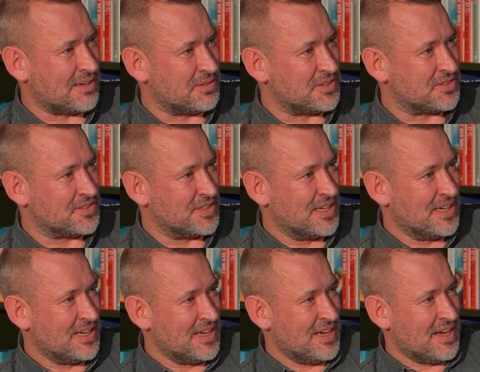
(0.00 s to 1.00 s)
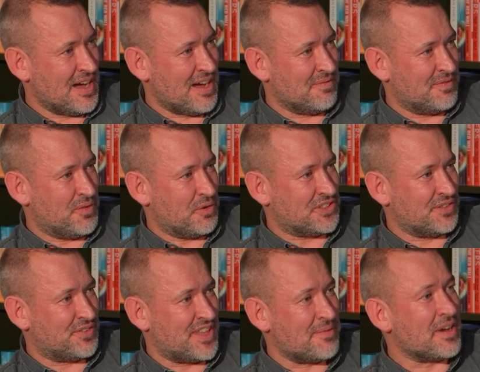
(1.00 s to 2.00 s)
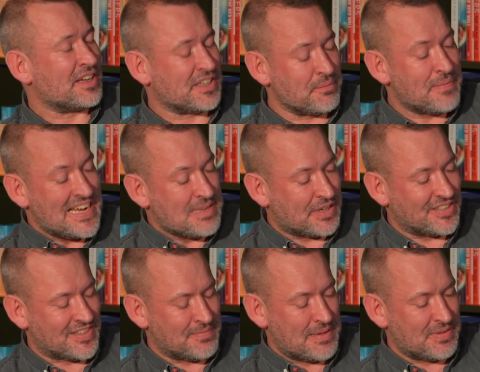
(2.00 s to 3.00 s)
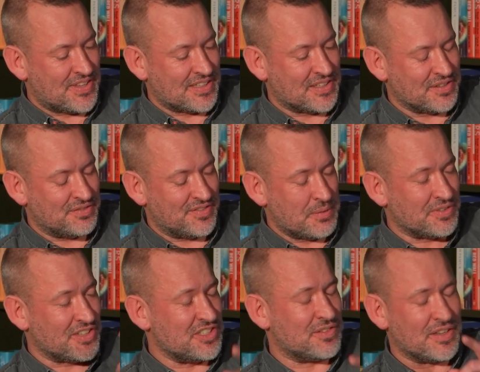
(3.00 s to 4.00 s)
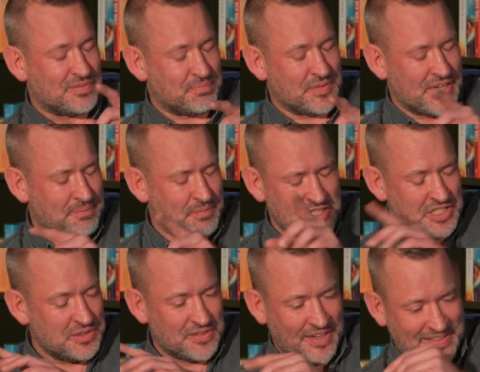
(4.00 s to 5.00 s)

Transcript: That was unfortunate for them, mainly because it made me think of, there was a news